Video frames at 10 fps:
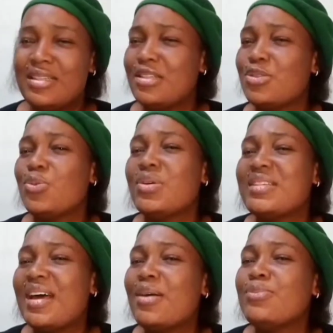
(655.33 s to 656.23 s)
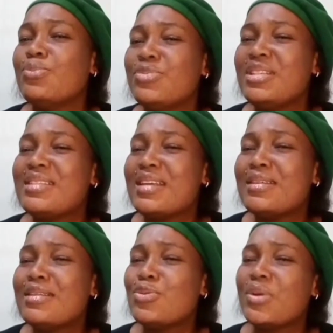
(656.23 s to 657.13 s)
this is what I want
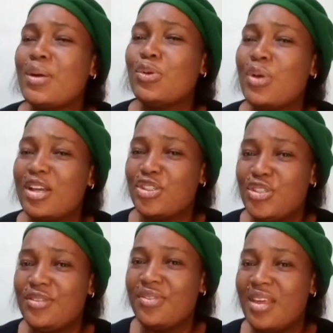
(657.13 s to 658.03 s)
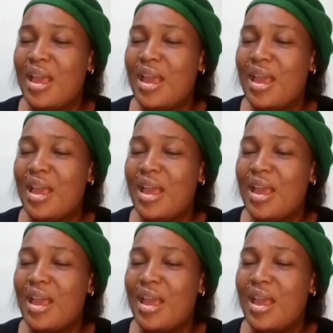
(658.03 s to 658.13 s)
to achieve,